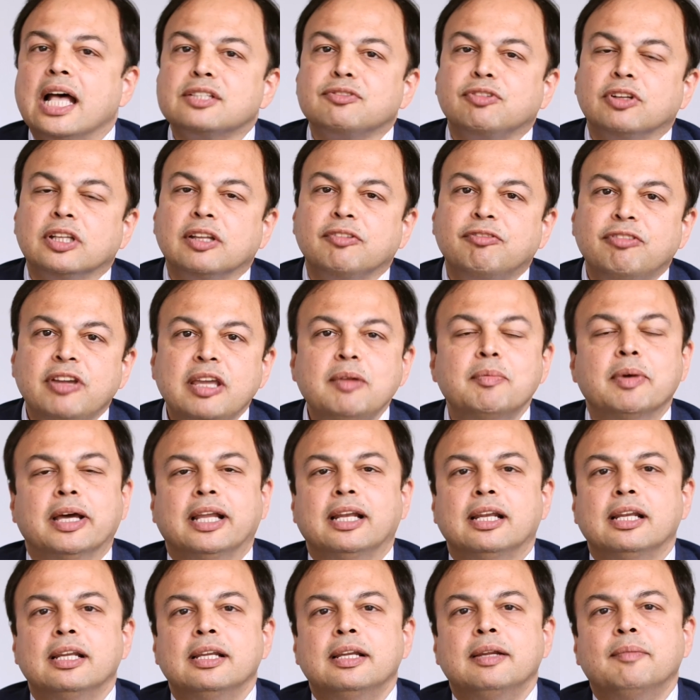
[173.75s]
As for the
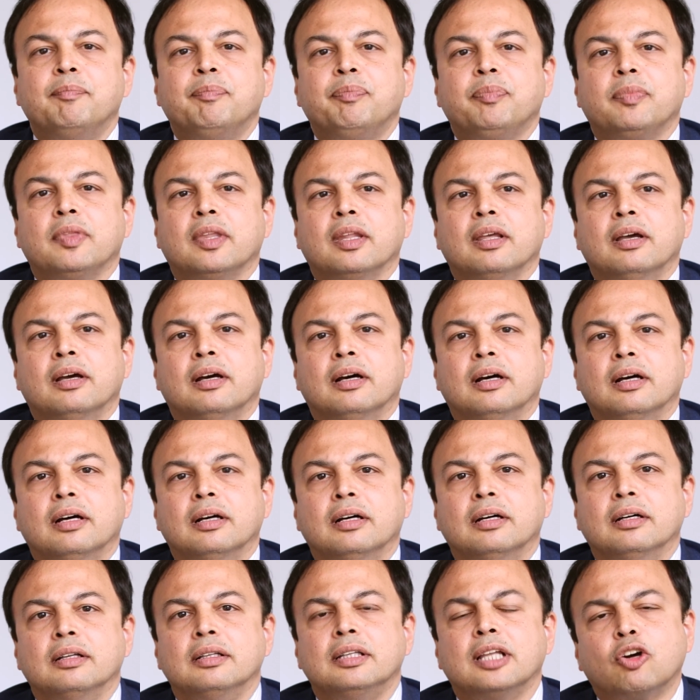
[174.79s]
female,
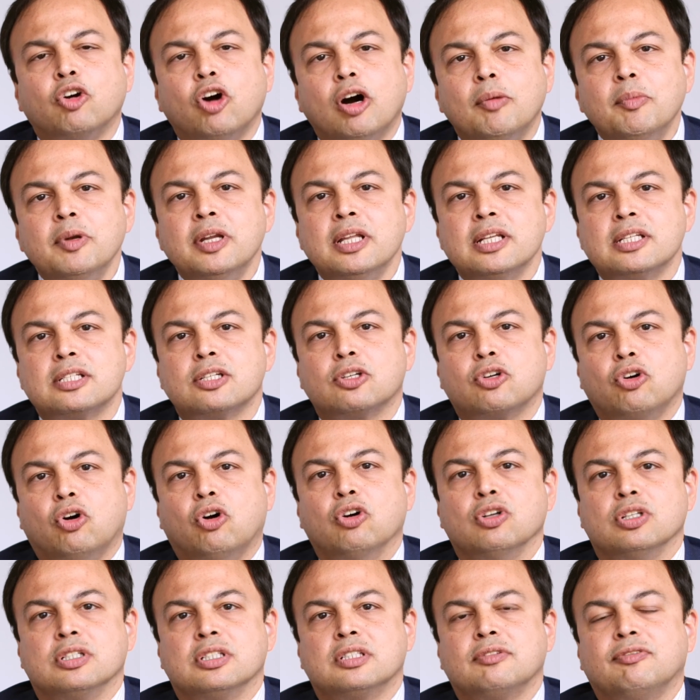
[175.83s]
the commonest
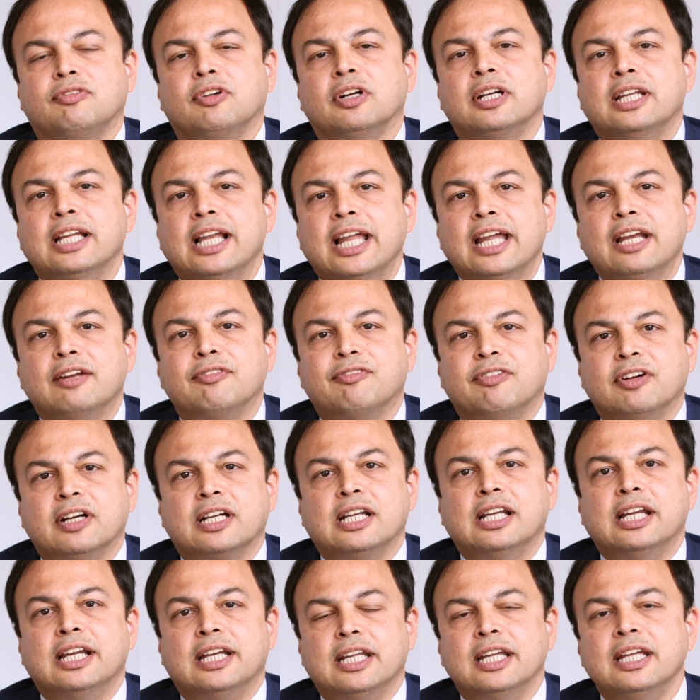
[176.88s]
cause for delayed
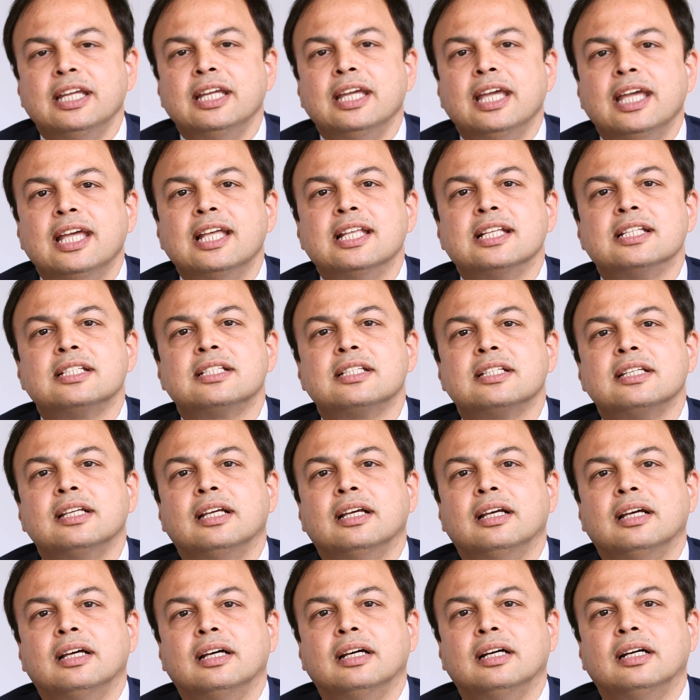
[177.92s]
fertility
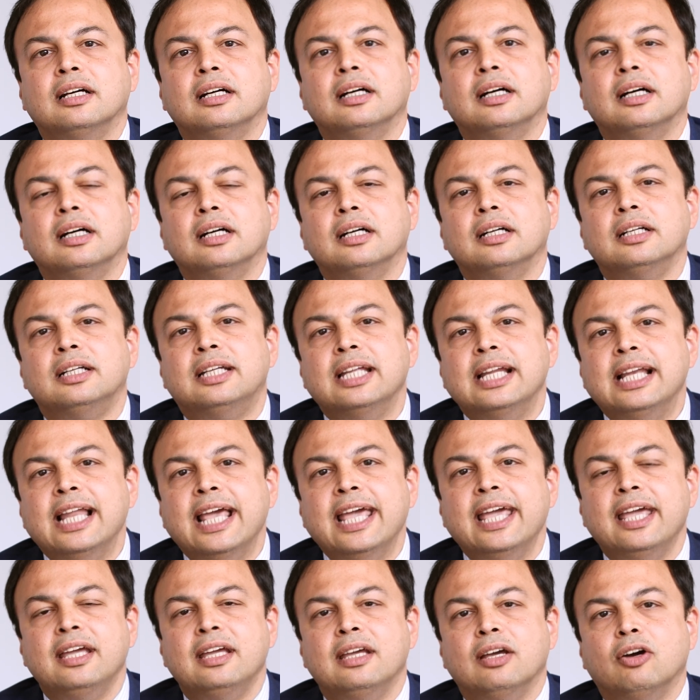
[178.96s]
is a
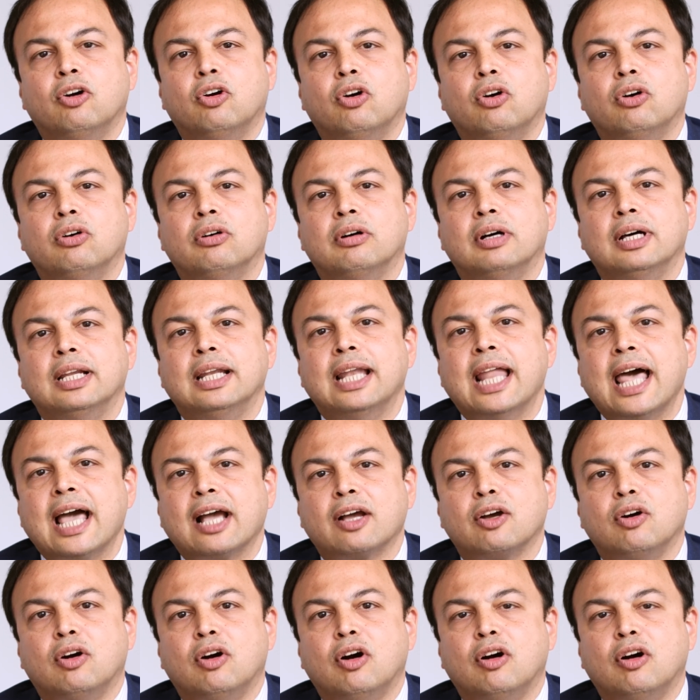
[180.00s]
delay or a lack